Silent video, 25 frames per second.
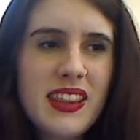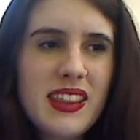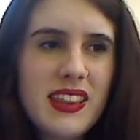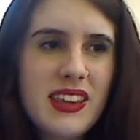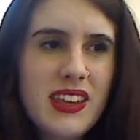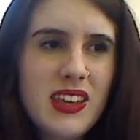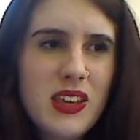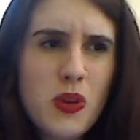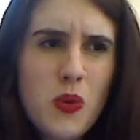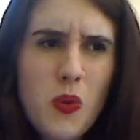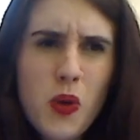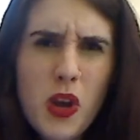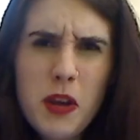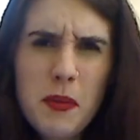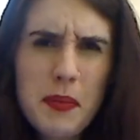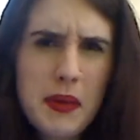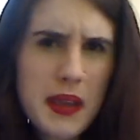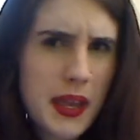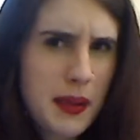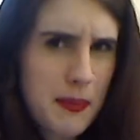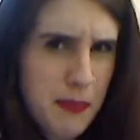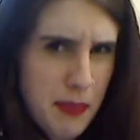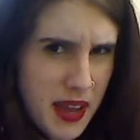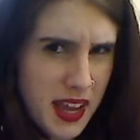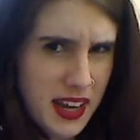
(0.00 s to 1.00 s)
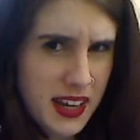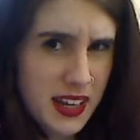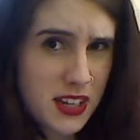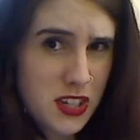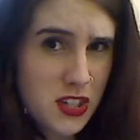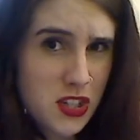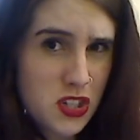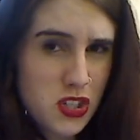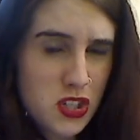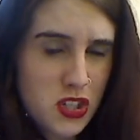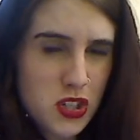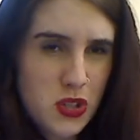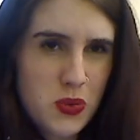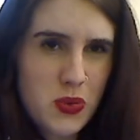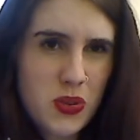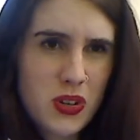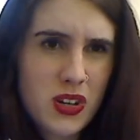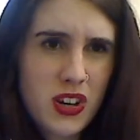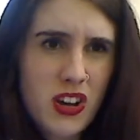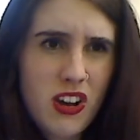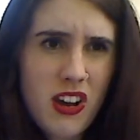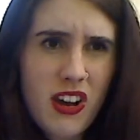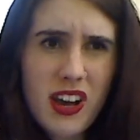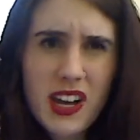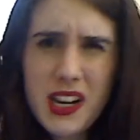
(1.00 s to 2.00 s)
you weren't being punished, you were
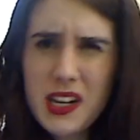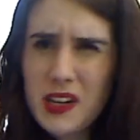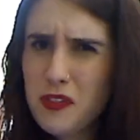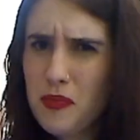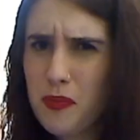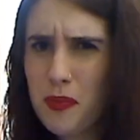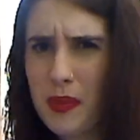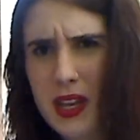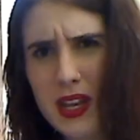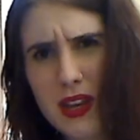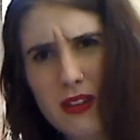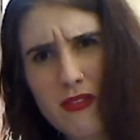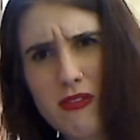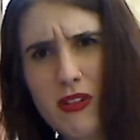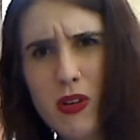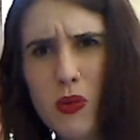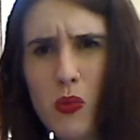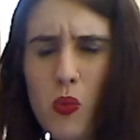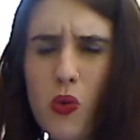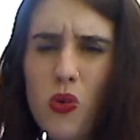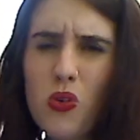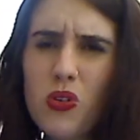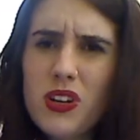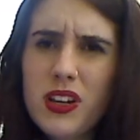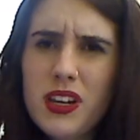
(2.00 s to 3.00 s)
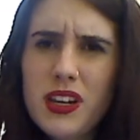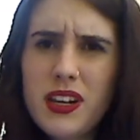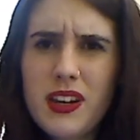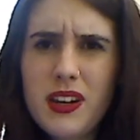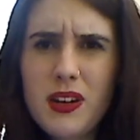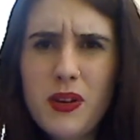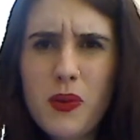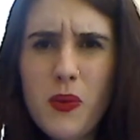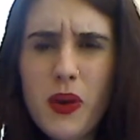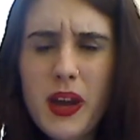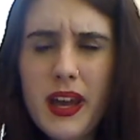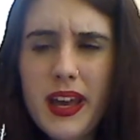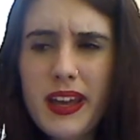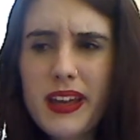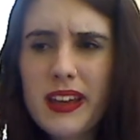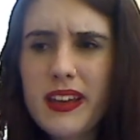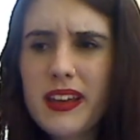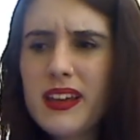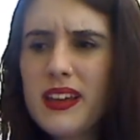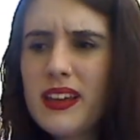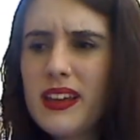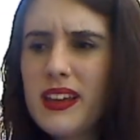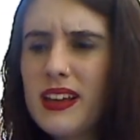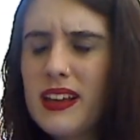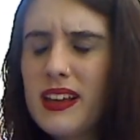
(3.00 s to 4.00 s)
kind of being rewarded in a way.
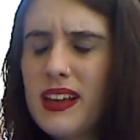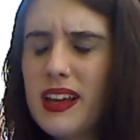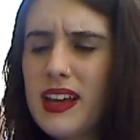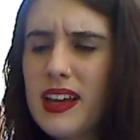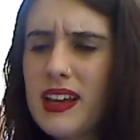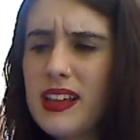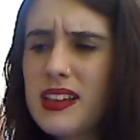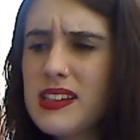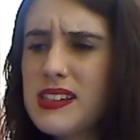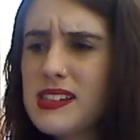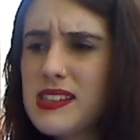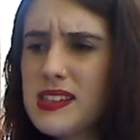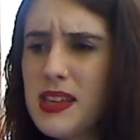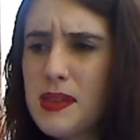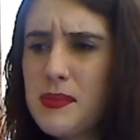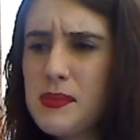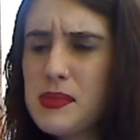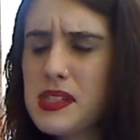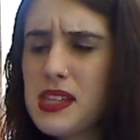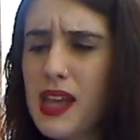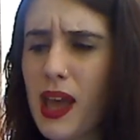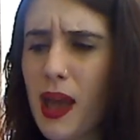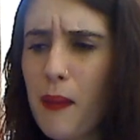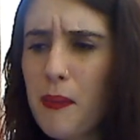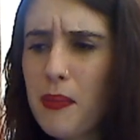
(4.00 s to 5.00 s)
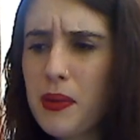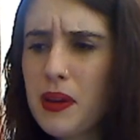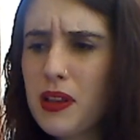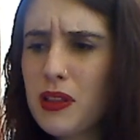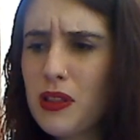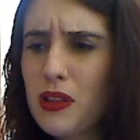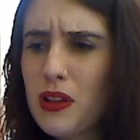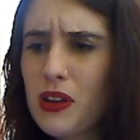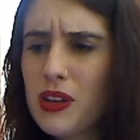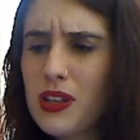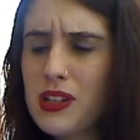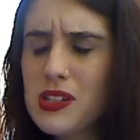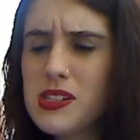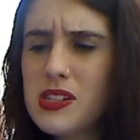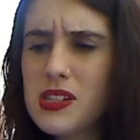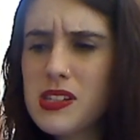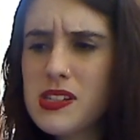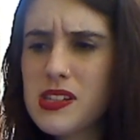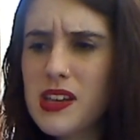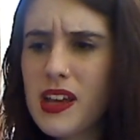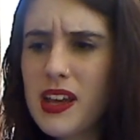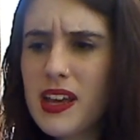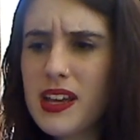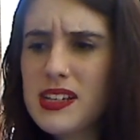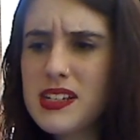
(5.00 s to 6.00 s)
This seems to happen a lot in
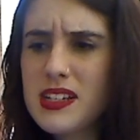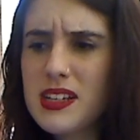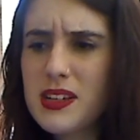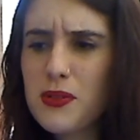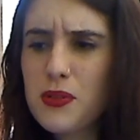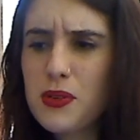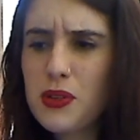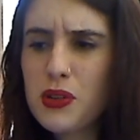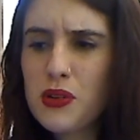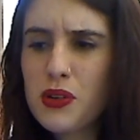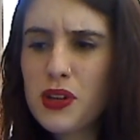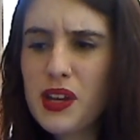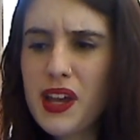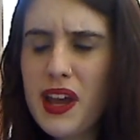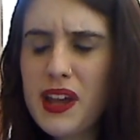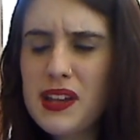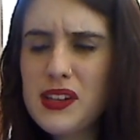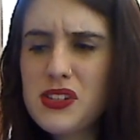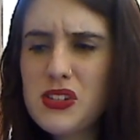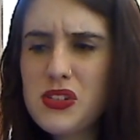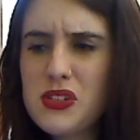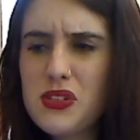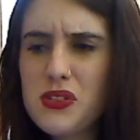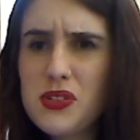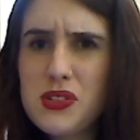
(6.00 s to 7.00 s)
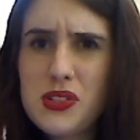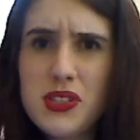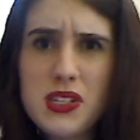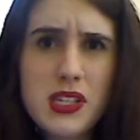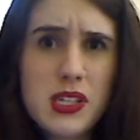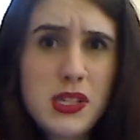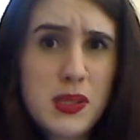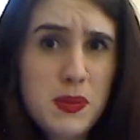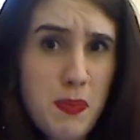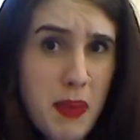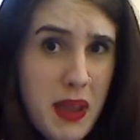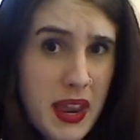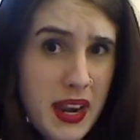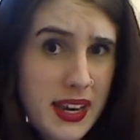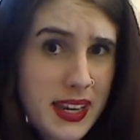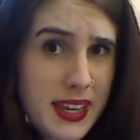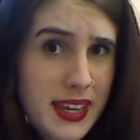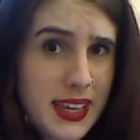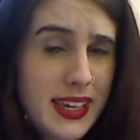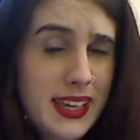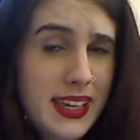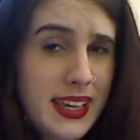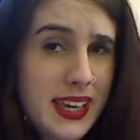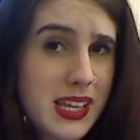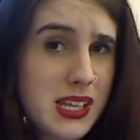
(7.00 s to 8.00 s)
society with regards to
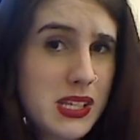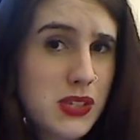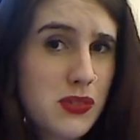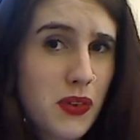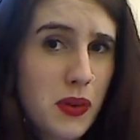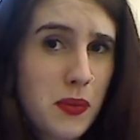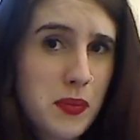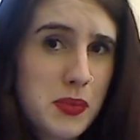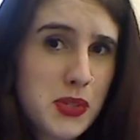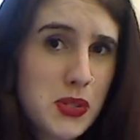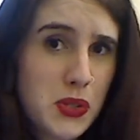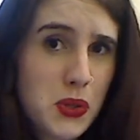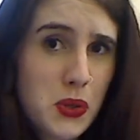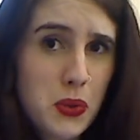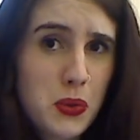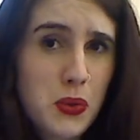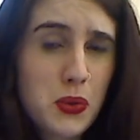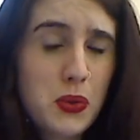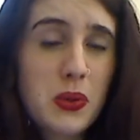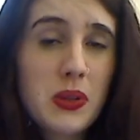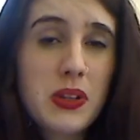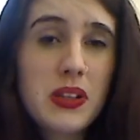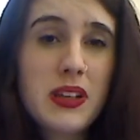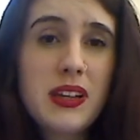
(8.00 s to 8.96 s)
suspending kids from school.